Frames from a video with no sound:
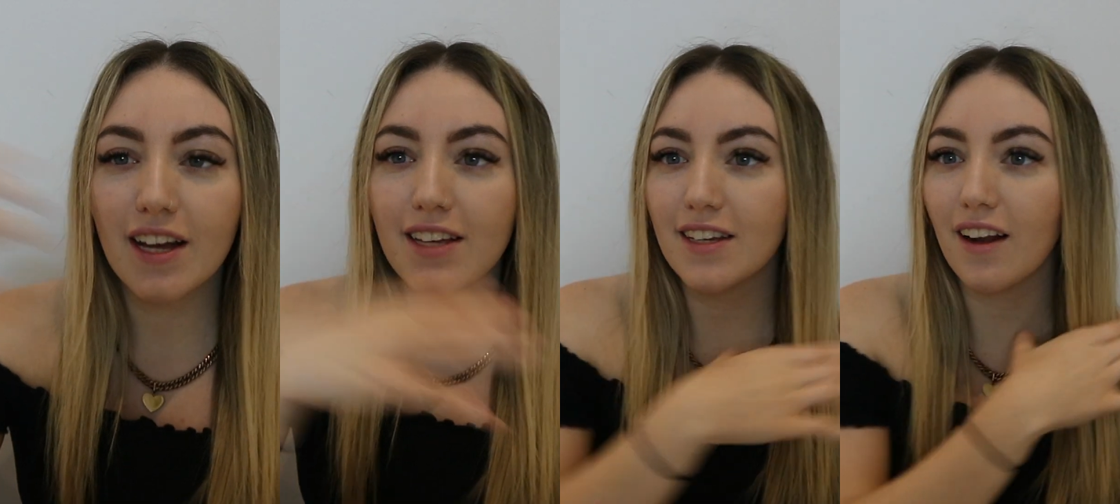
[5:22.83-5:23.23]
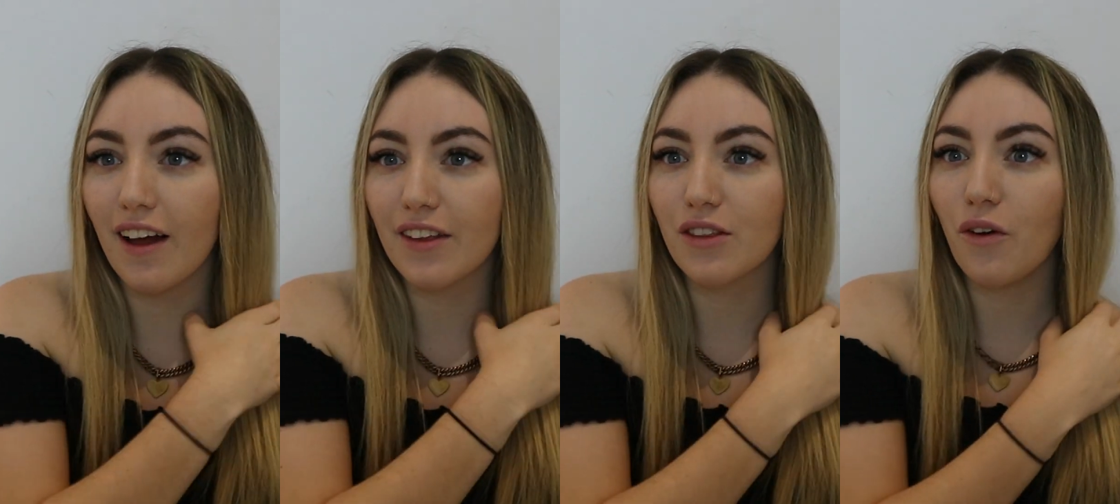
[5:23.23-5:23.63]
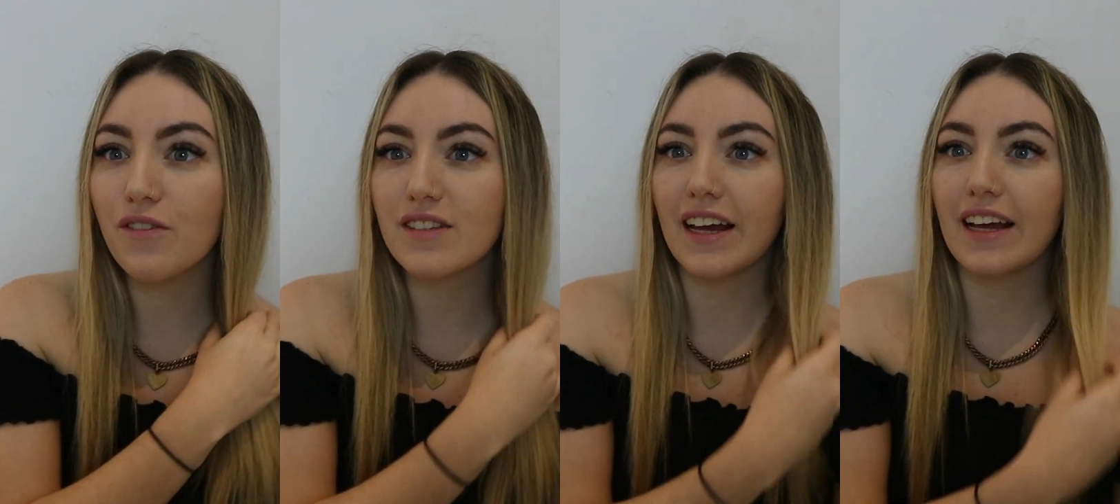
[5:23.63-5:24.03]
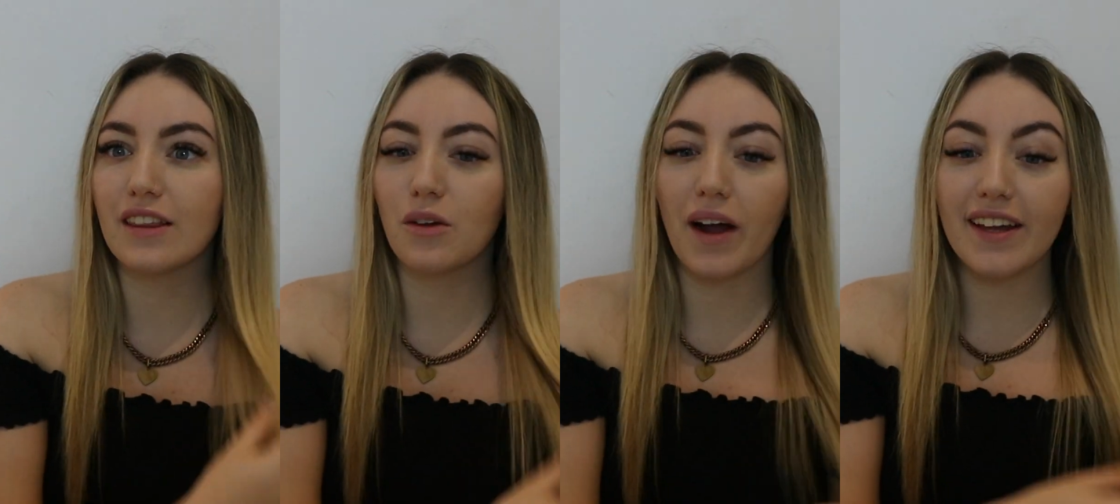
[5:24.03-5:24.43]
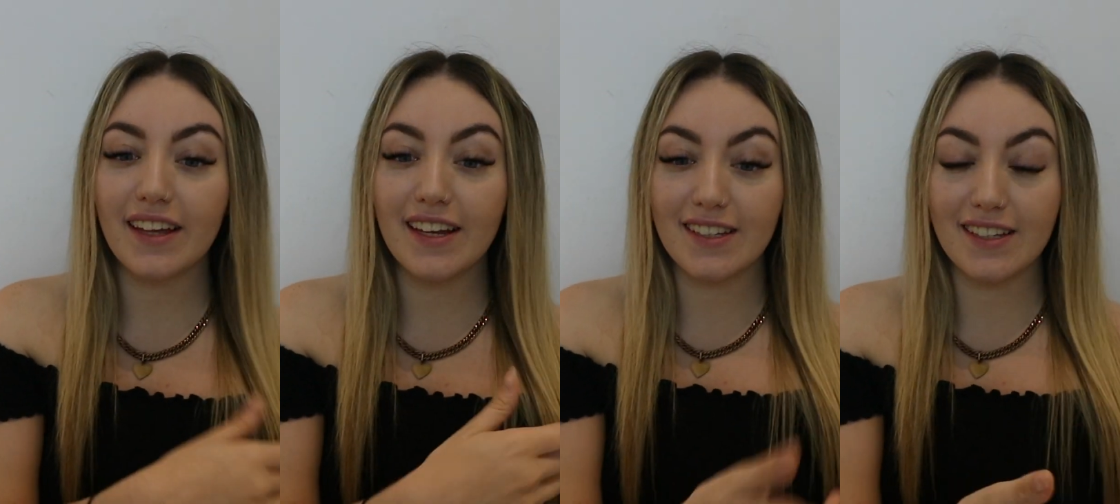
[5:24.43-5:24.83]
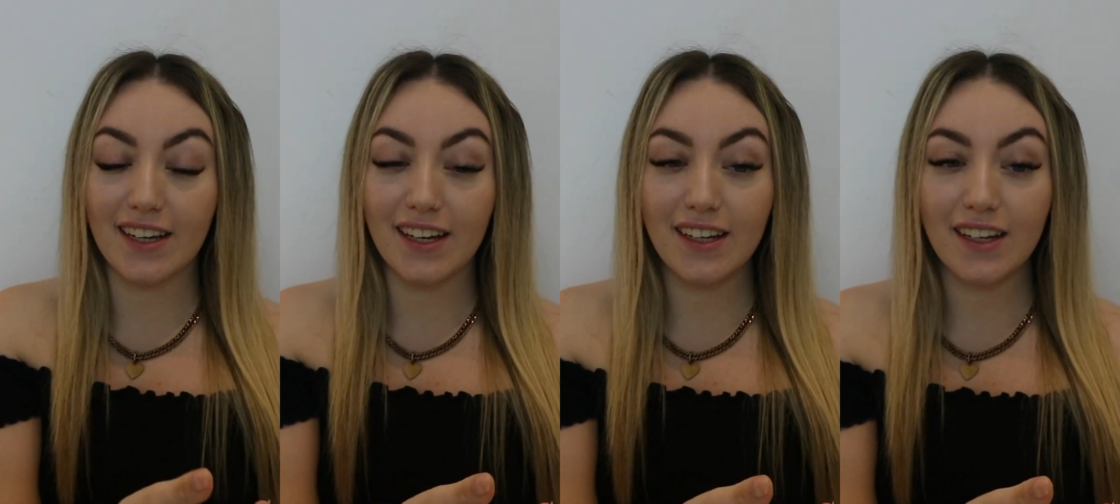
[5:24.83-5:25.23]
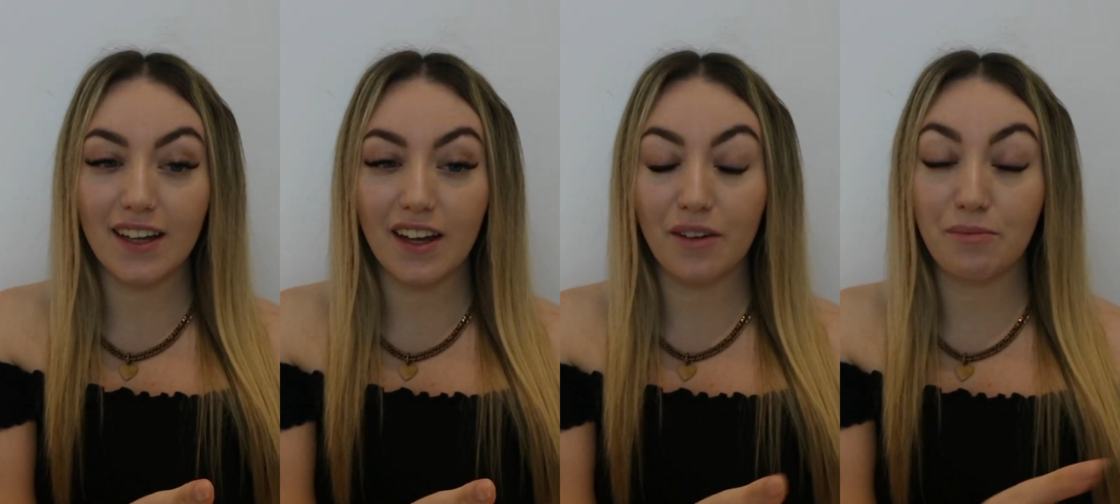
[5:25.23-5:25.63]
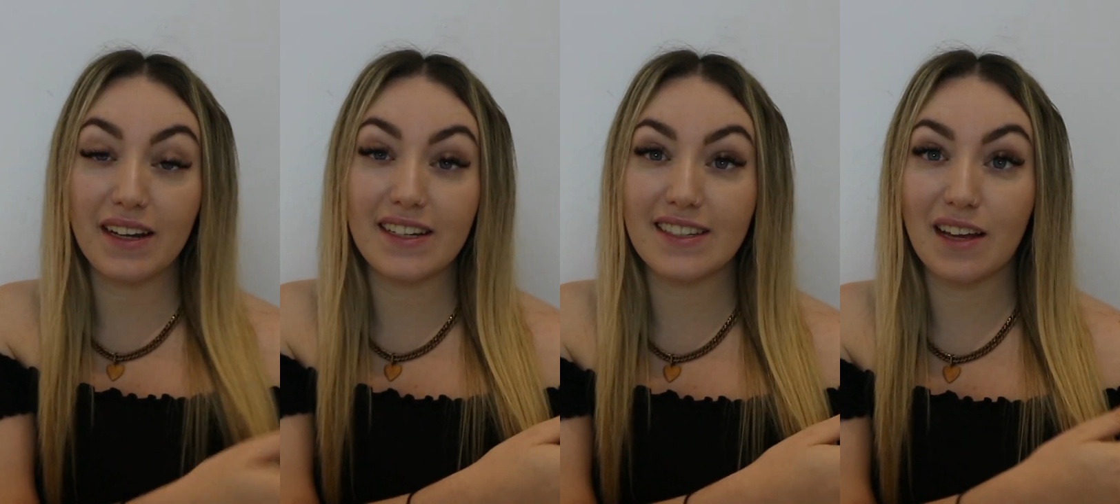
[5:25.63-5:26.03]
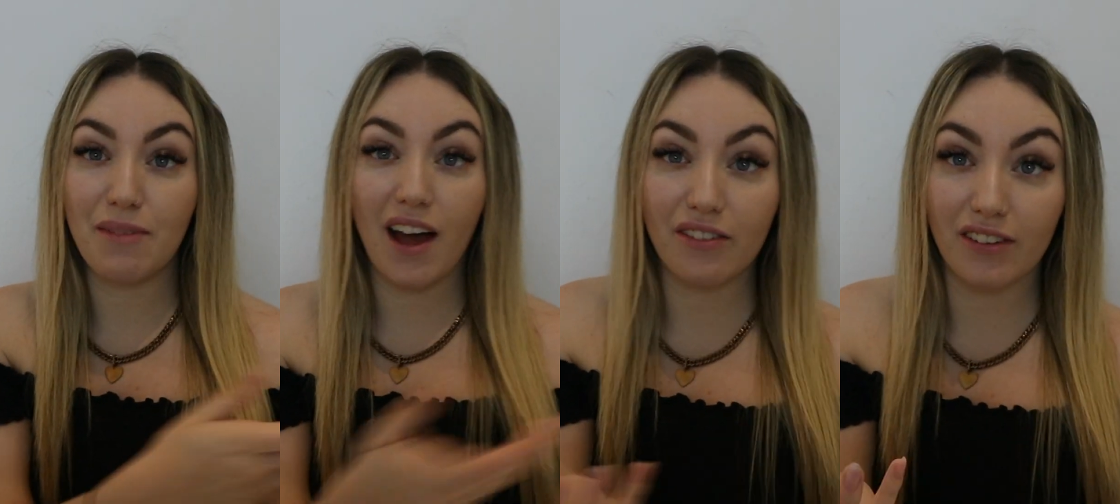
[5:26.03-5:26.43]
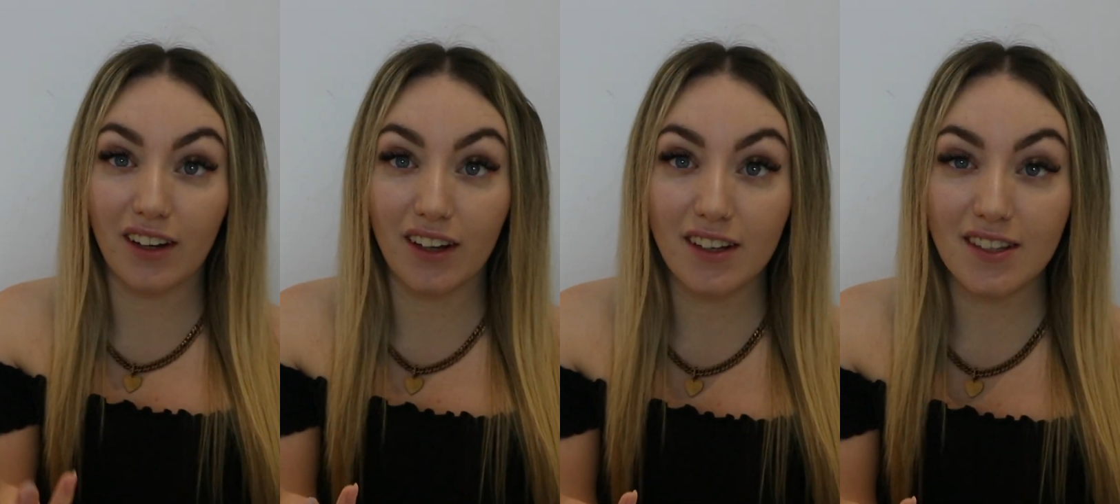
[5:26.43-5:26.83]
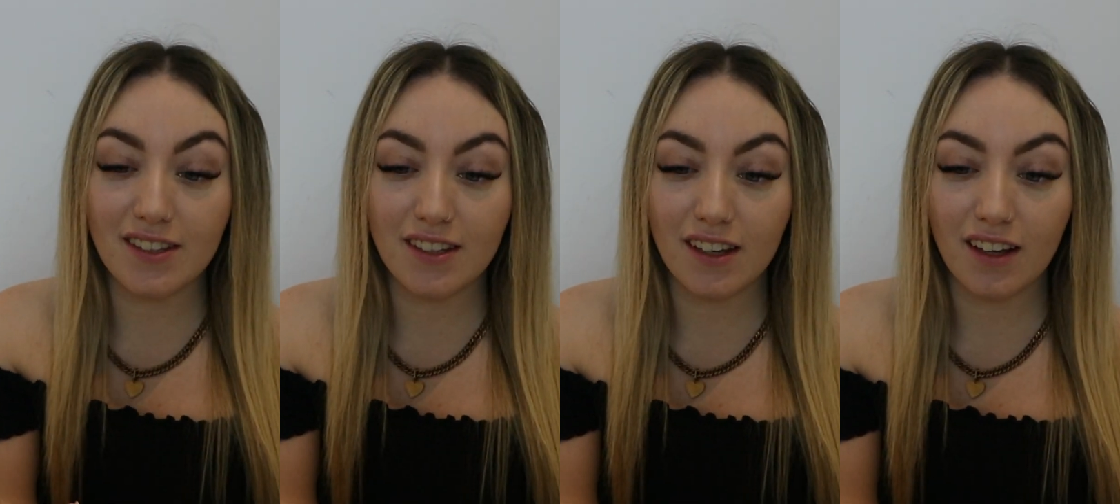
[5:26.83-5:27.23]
So like, obviously, the way that he did it made it seem effortless.